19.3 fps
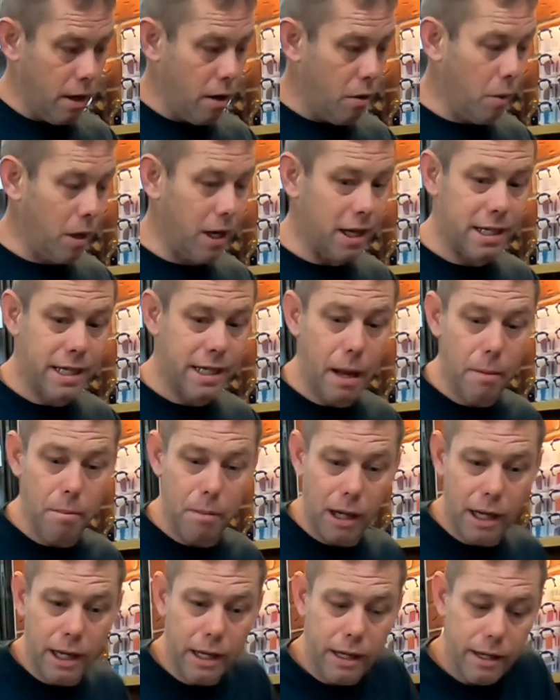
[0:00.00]
We'll
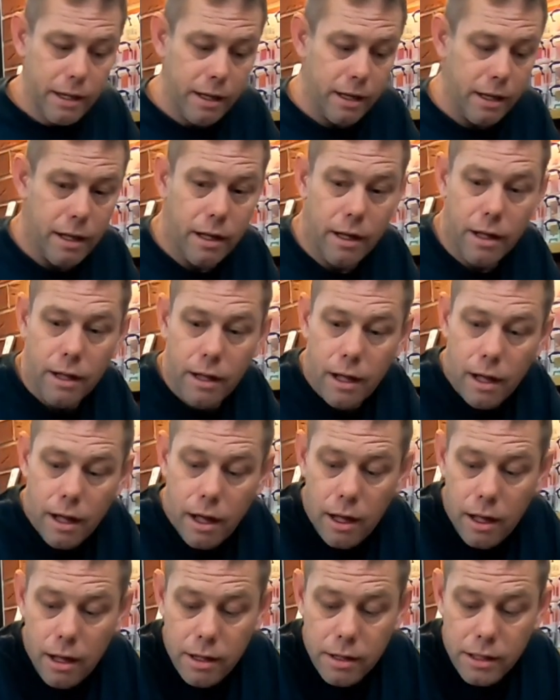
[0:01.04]
assemble it,
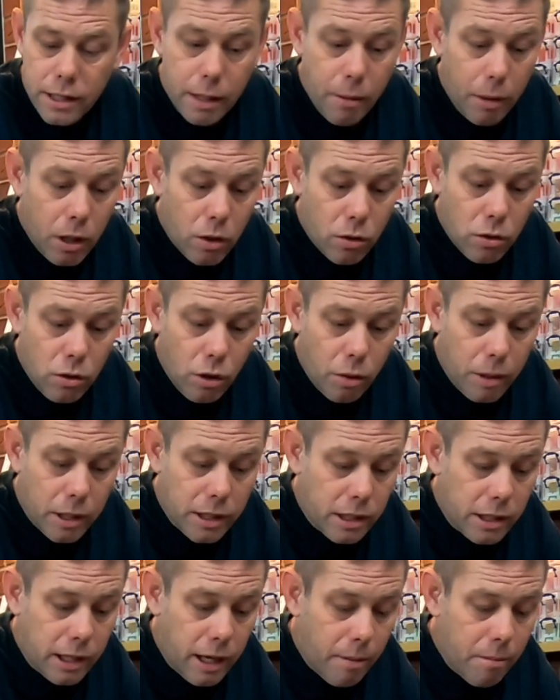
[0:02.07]
see what it looks like when it's
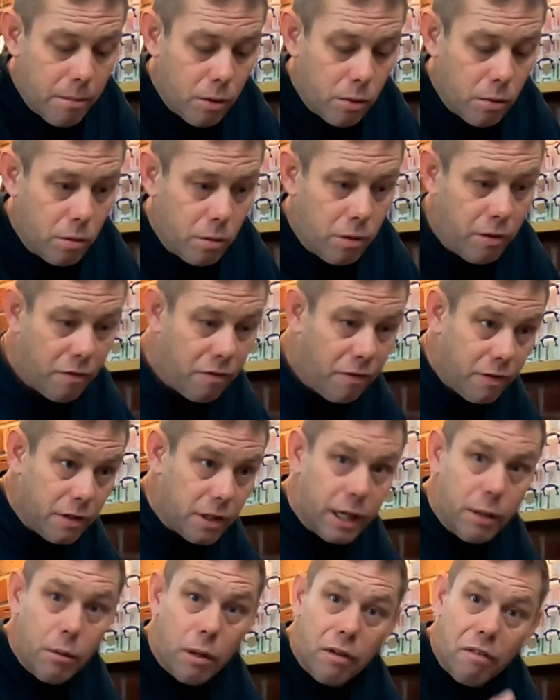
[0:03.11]
assembled,
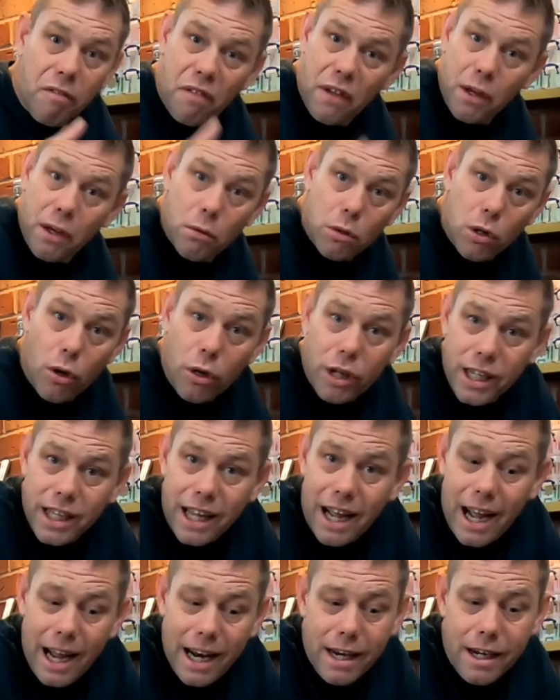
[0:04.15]
see what it feels like in the
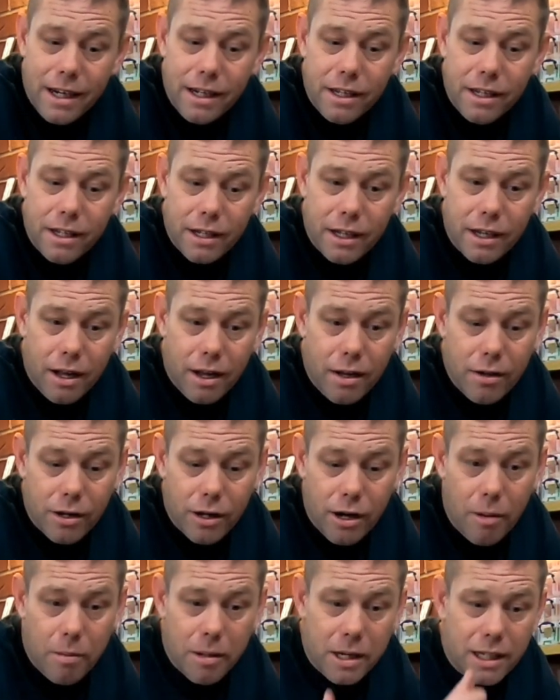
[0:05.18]
hand, the
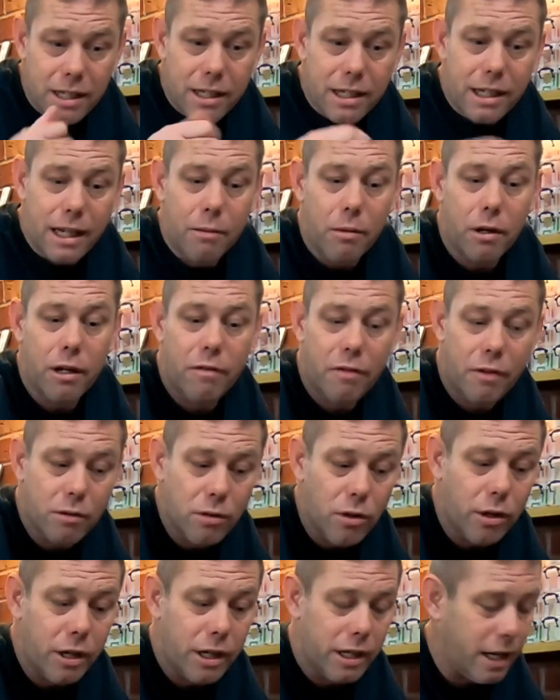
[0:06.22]
ergonomics, see what it feels
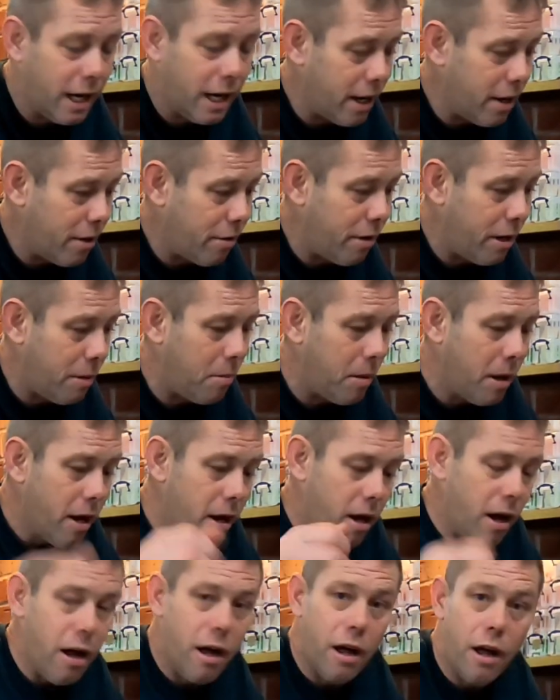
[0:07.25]
like in the hand grip,
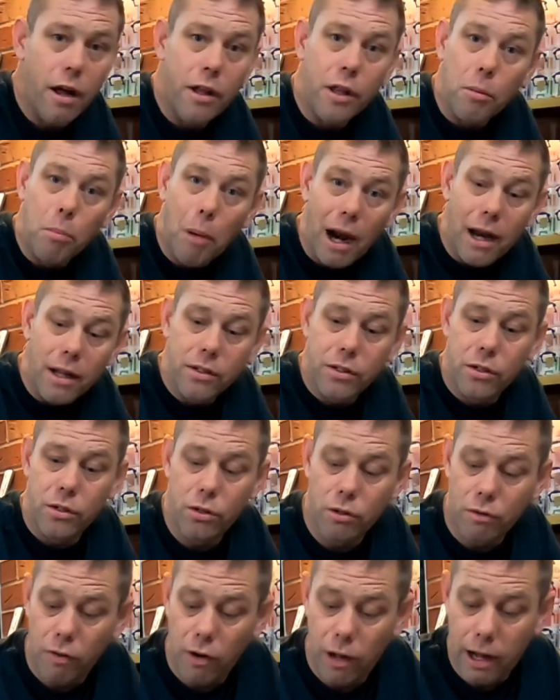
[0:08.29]
and the balance and
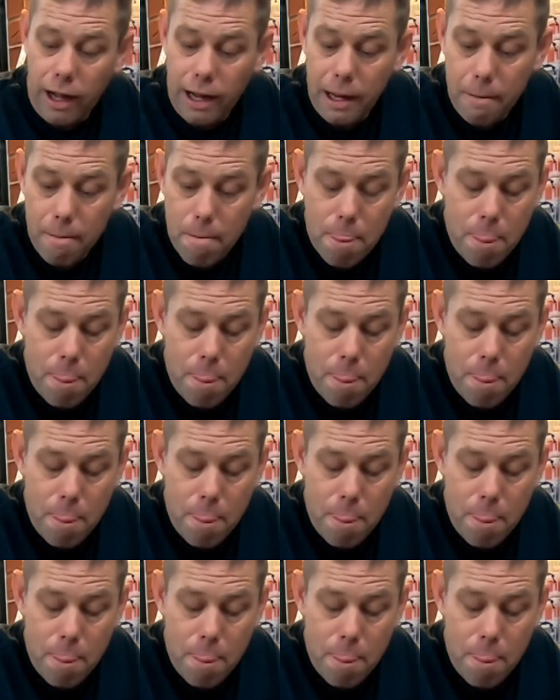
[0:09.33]
stuff like that.